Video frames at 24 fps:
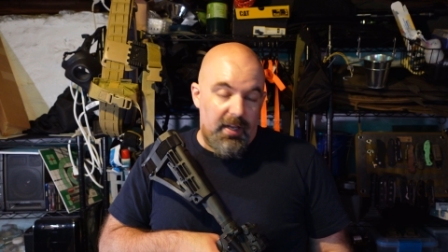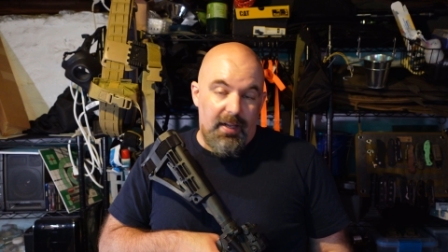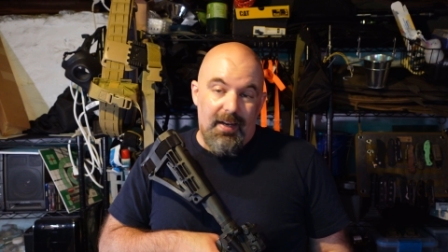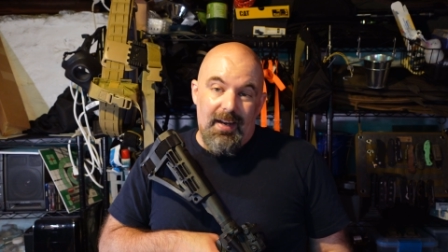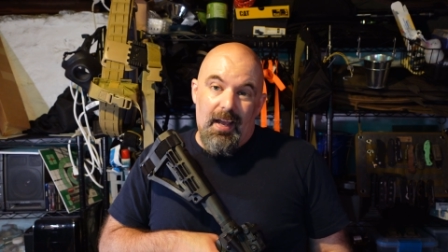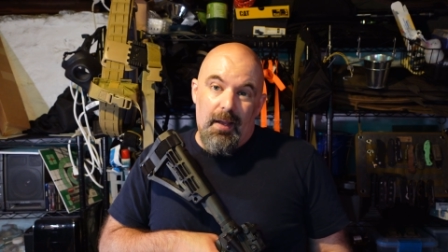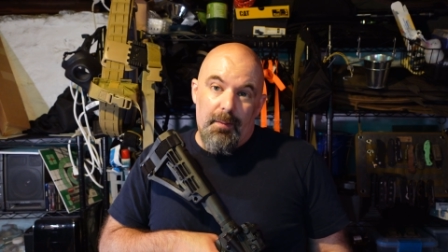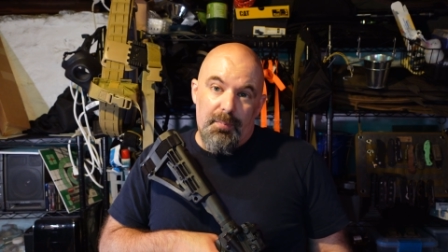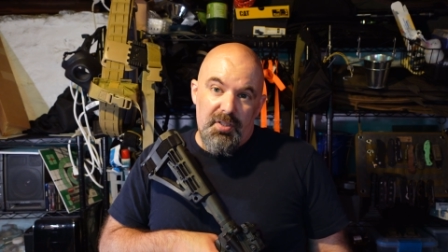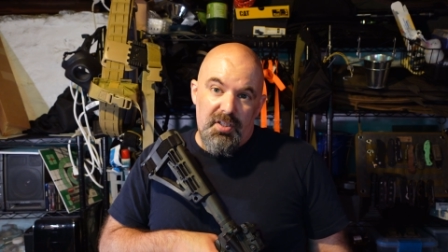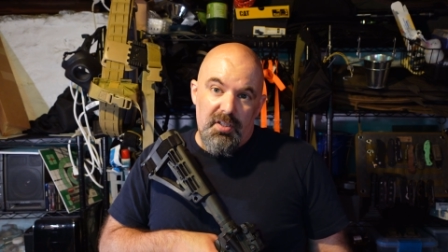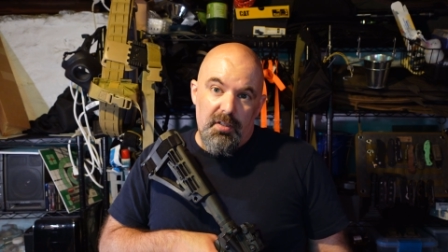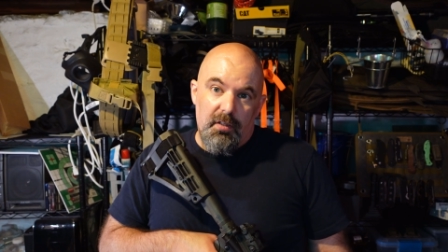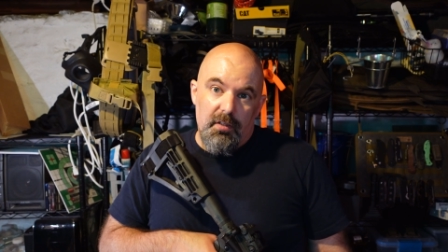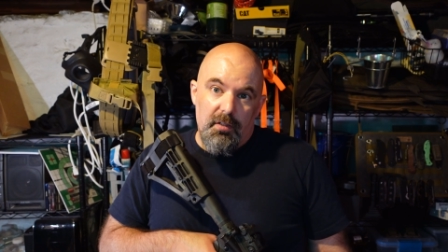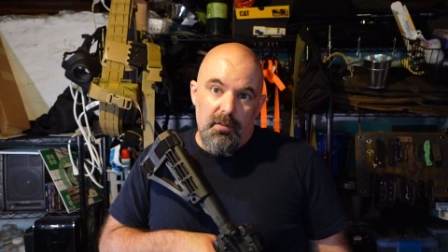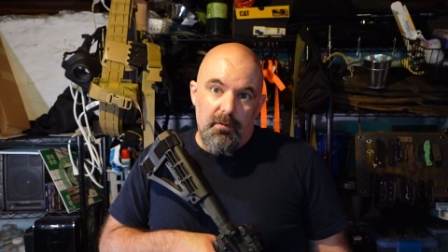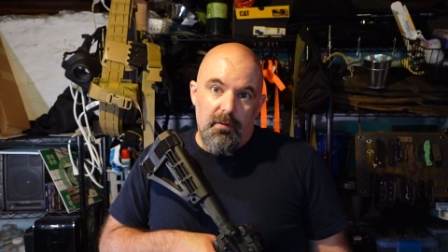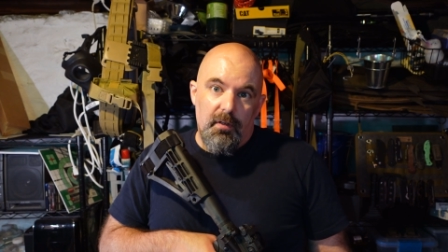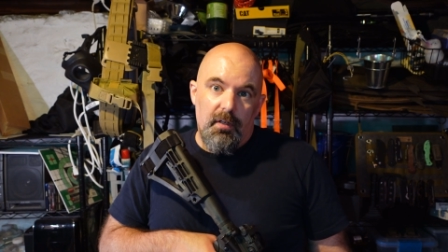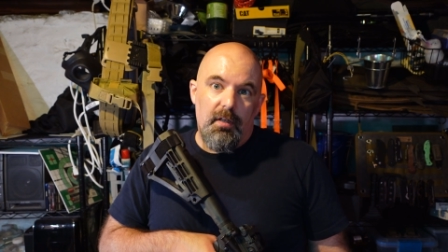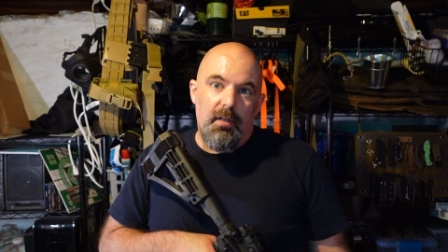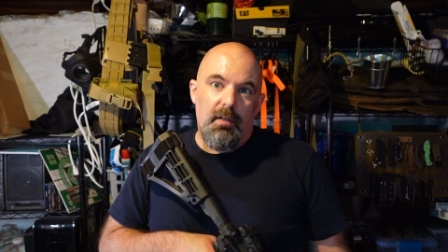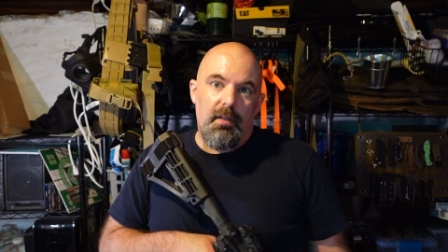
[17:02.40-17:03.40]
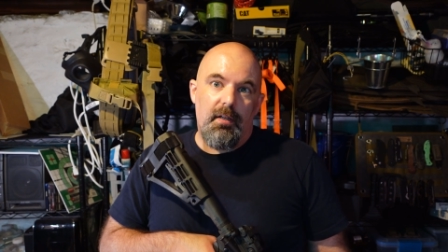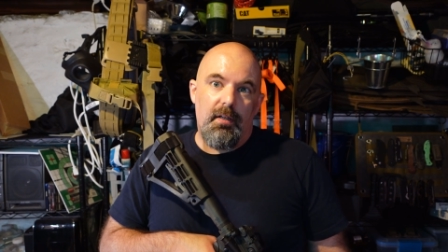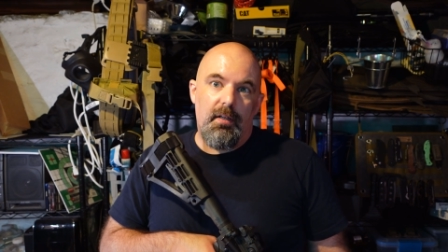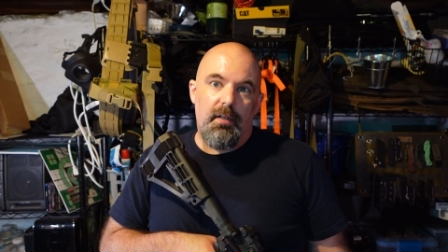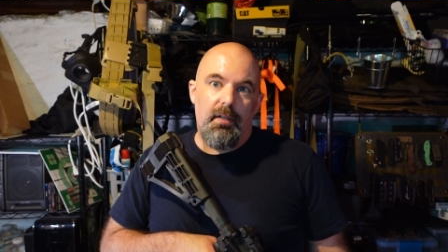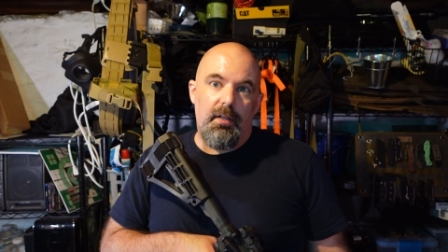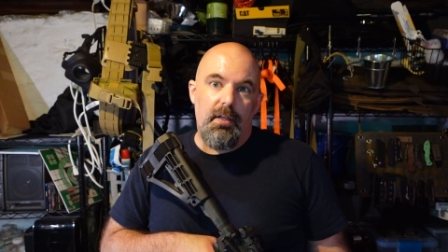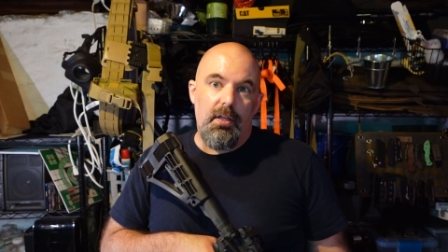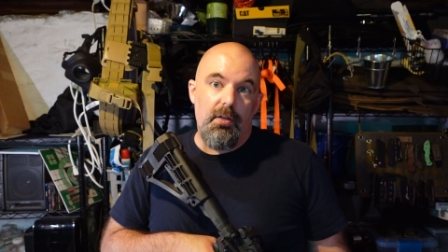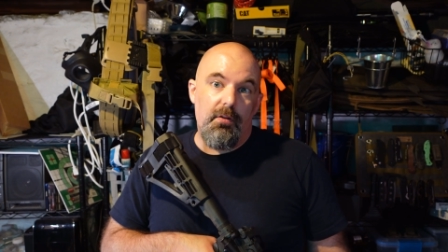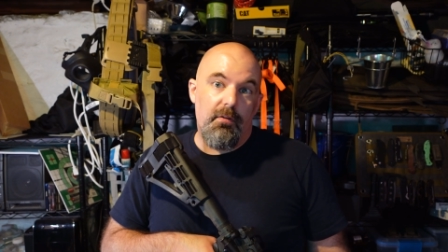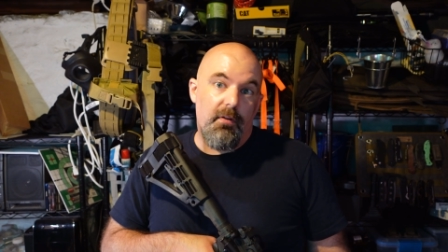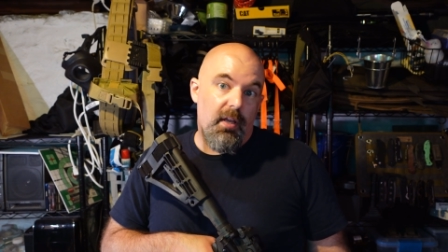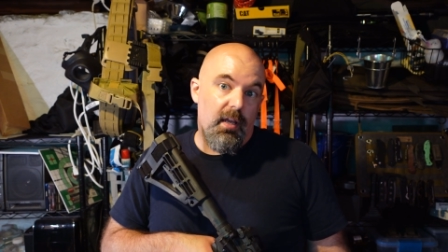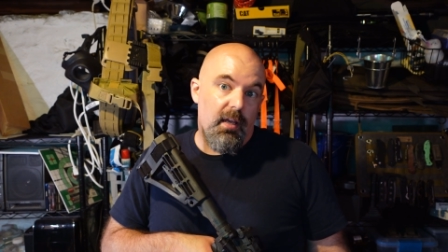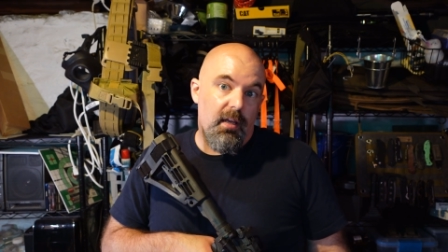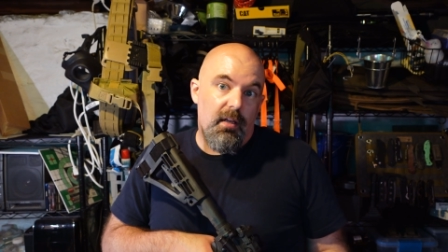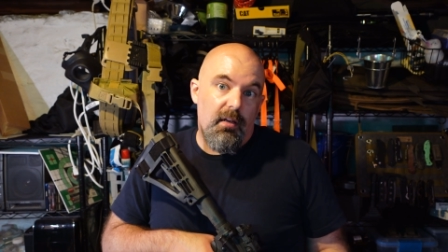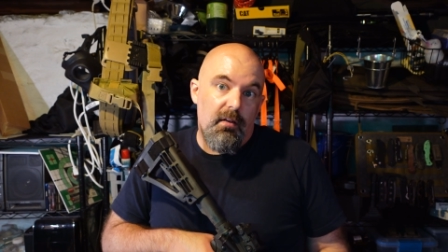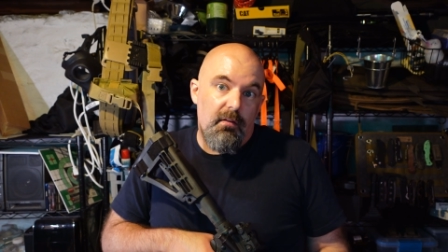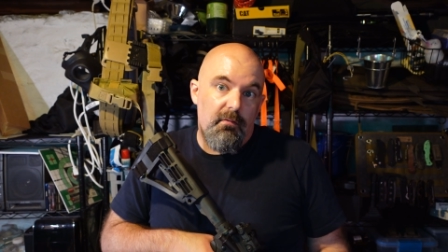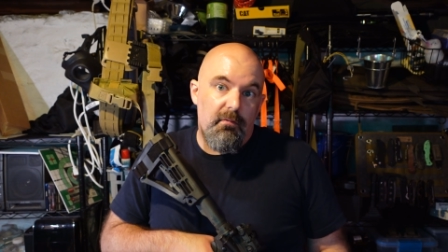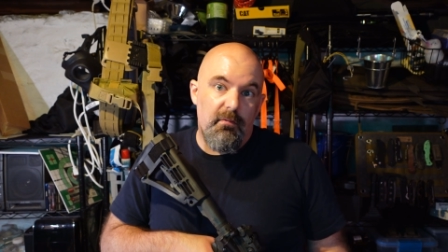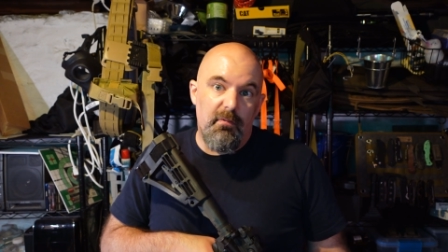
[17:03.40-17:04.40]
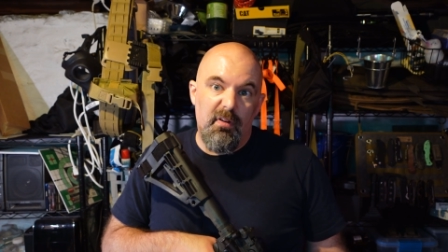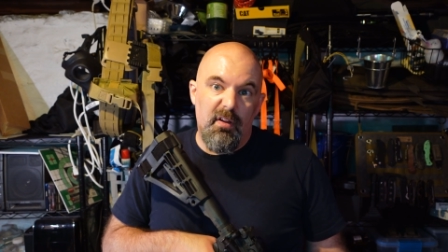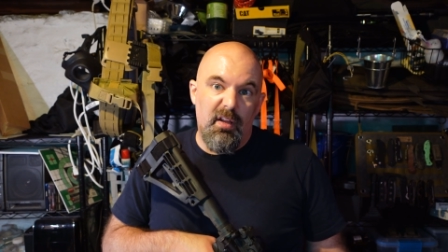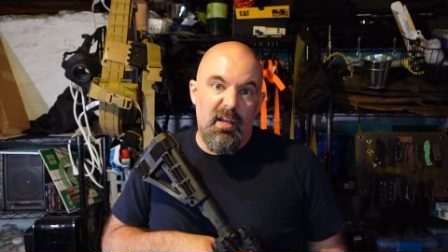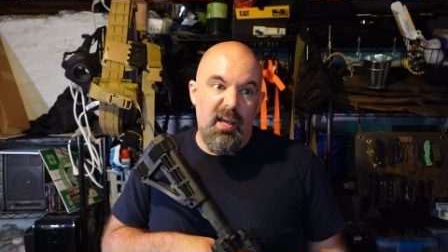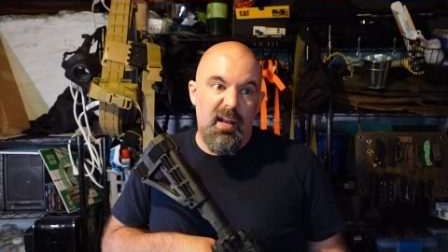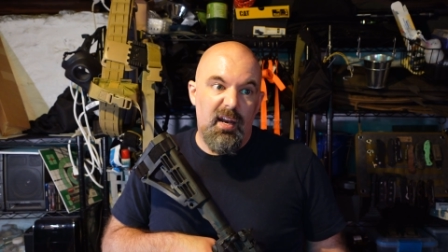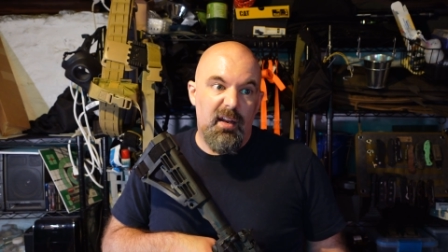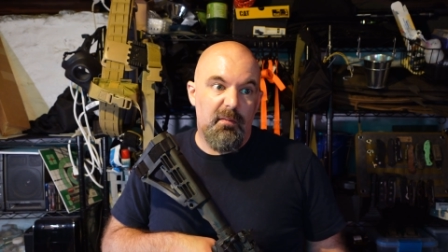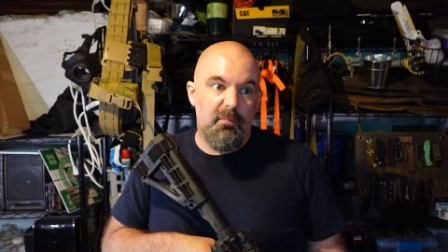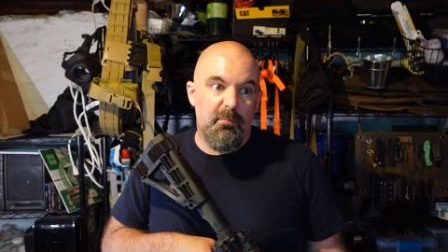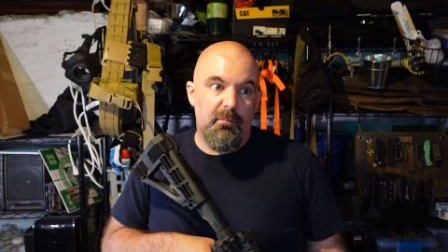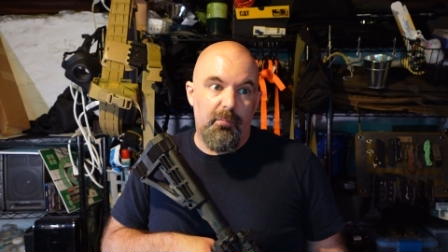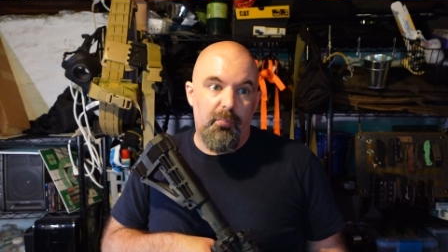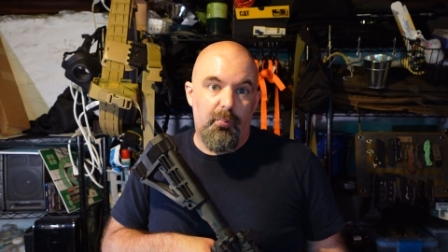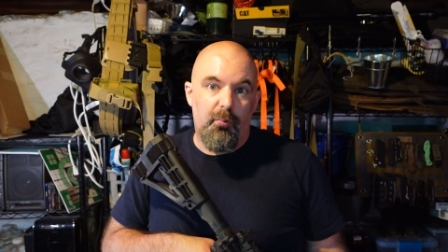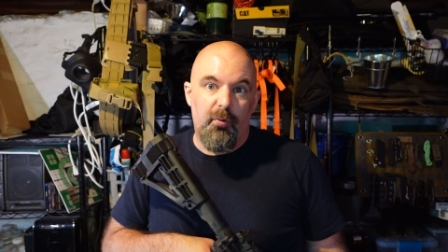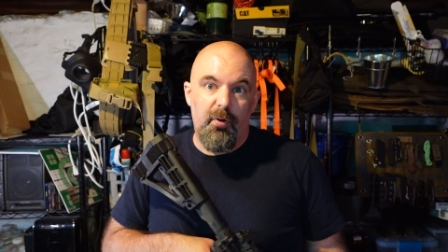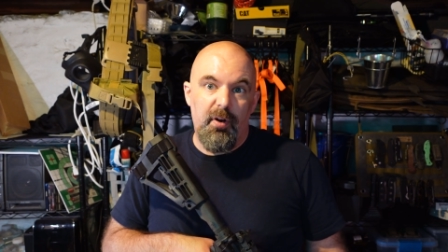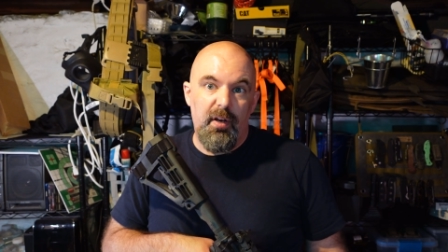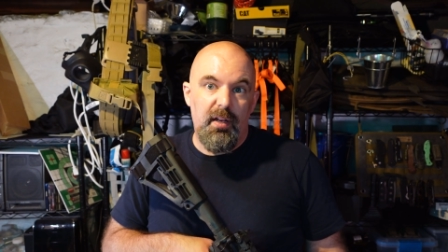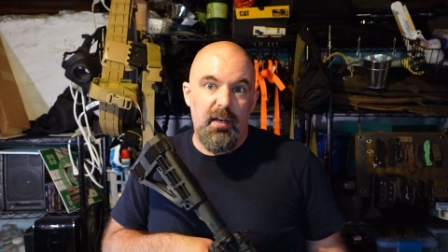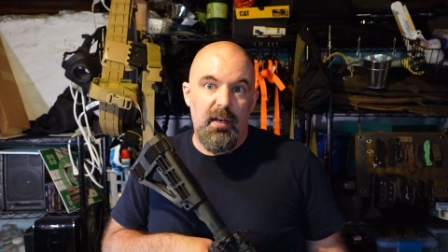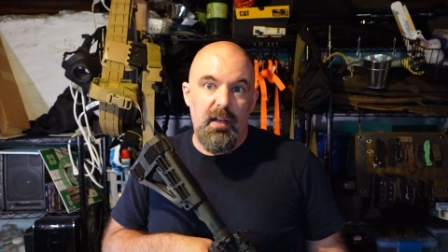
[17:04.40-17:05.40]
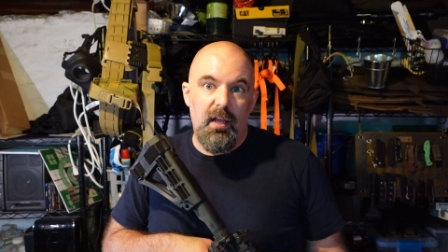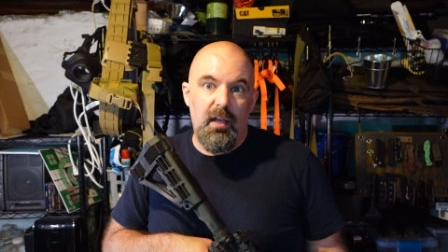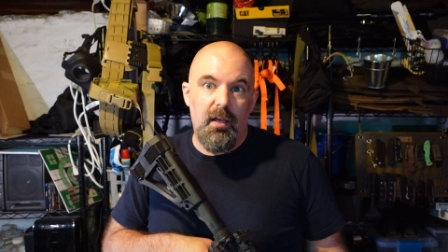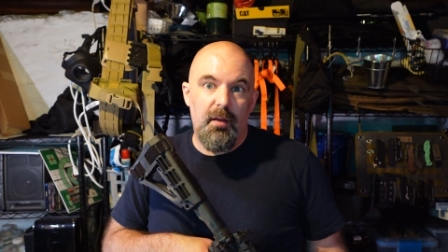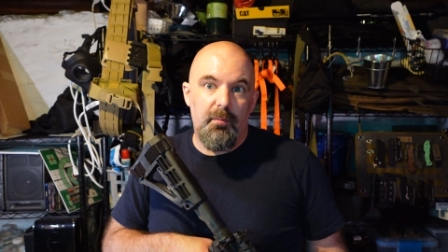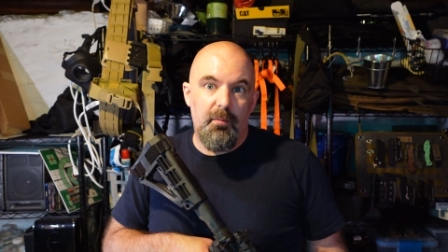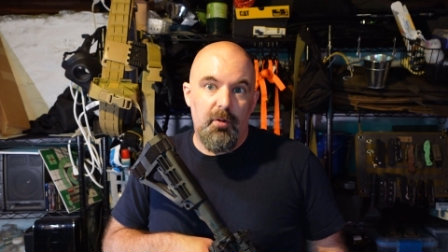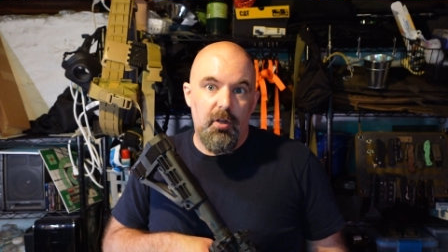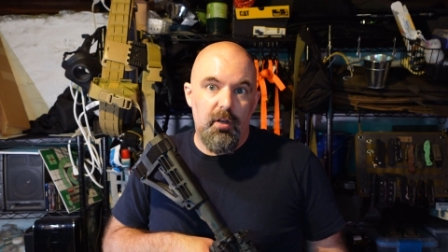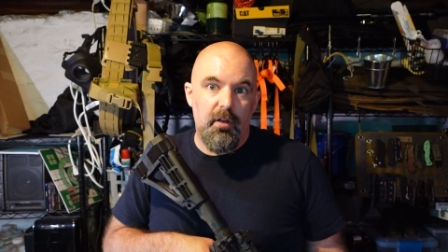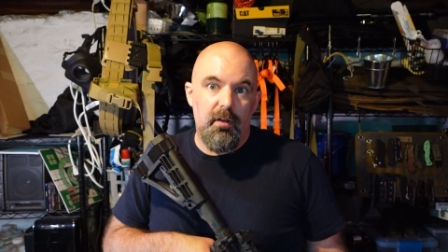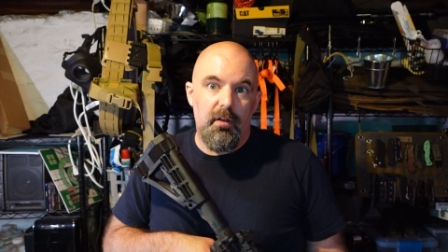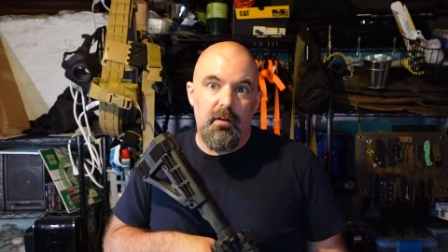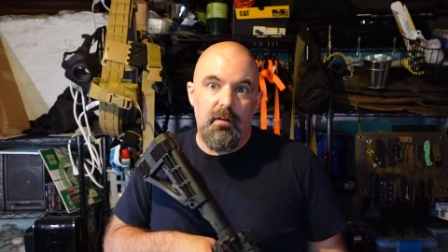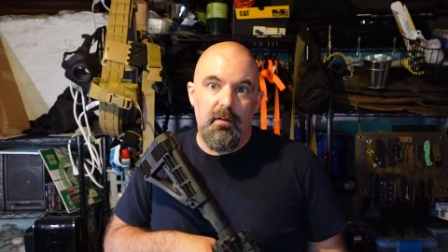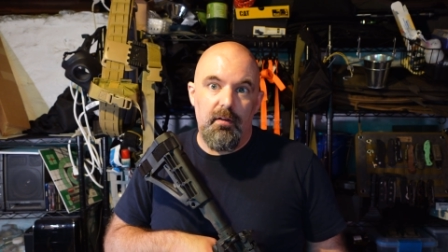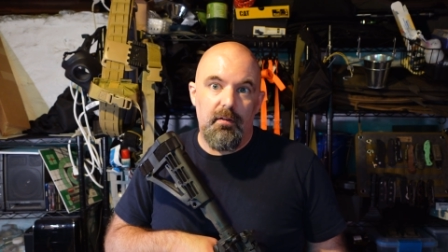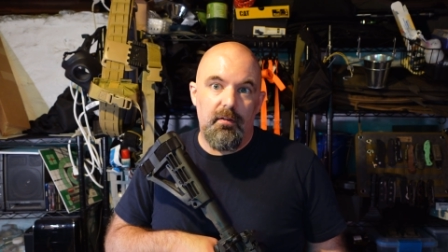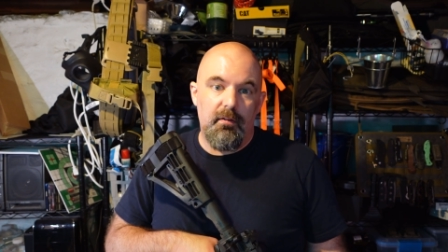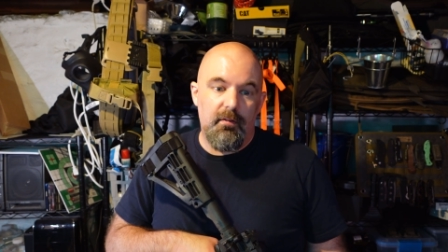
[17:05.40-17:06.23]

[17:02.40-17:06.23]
an absolute, you can get it pretty damn good